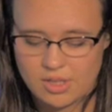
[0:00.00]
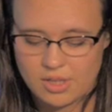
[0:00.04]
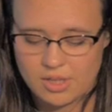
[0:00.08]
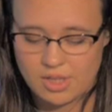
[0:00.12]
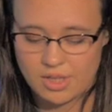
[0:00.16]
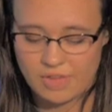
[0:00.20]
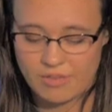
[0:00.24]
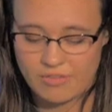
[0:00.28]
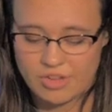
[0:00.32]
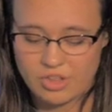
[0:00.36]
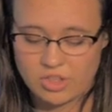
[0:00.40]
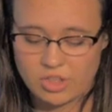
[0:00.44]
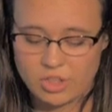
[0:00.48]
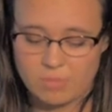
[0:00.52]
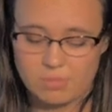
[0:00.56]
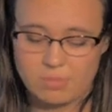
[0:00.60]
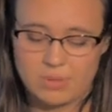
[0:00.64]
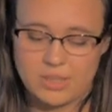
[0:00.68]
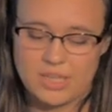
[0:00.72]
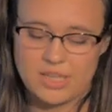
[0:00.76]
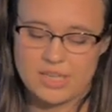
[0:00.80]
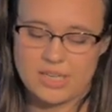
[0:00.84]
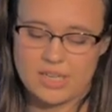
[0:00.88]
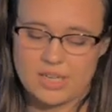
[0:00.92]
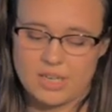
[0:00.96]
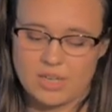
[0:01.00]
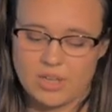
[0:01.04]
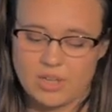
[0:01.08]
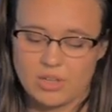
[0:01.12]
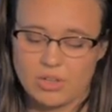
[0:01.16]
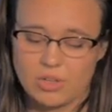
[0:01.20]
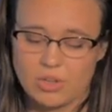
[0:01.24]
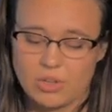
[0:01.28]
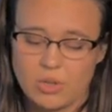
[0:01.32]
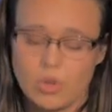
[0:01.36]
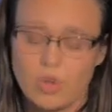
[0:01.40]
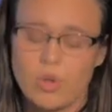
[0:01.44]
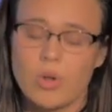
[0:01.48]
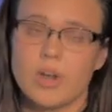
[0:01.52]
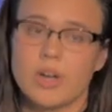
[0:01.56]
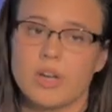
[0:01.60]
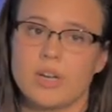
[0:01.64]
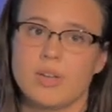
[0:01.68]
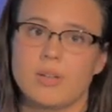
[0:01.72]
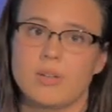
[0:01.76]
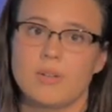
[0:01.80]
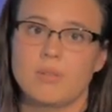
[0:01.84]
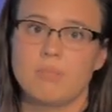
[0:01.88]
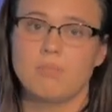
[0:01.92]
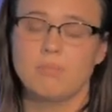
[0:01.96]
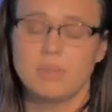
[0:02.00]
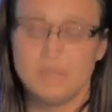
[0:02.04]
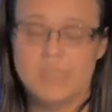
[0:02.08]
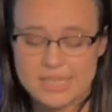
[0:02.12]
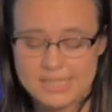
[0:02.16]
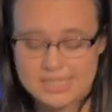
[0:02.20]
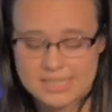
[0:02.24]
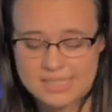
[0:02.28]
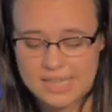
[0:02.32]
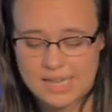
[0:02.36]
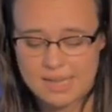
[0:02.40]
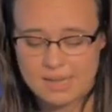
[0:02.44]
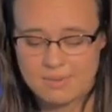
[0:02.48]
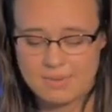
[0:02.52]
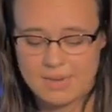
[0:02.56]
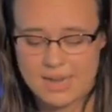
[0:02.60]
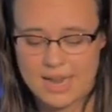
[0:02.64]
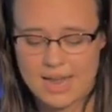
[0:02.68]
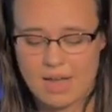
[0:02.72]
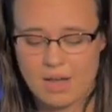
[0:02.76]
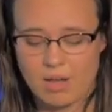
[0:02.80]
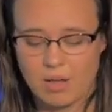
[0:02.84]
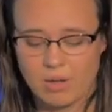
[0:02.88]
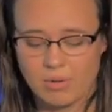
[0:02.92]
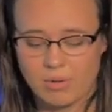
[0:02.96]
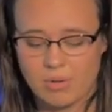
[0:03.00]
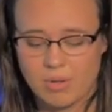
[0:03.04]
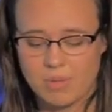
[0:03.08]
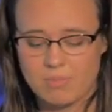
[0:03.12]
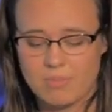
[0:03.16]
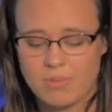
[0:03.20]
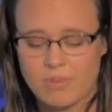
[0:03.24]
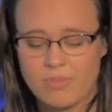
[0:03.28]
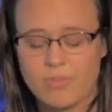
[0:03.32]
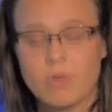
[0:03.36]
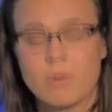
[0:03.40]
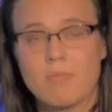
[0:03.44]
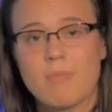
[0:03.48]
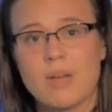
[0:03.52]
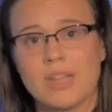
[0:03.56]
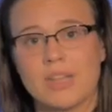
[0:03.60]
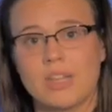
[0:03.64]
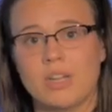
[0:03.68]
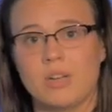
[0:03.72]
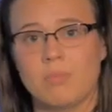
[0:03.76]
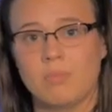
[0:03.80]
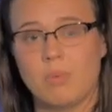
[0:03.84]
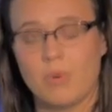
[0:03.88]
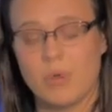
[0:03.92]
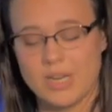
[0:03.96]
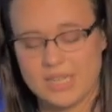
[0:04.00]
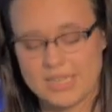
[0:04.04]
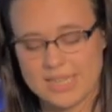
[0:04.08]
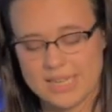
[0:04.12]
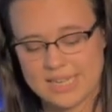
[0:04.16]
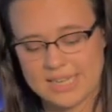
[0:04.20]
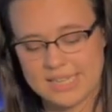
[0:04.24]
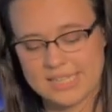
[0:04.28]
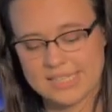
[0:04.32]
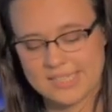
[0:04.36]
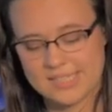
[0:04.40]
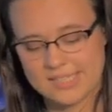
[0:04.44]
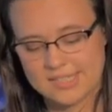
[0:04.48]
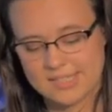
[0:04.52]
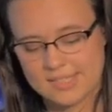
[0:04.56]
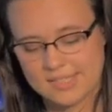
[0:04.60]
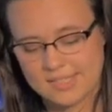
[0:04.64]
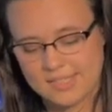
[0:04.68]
The official pleaded, Lord, please come now before my little boy dies.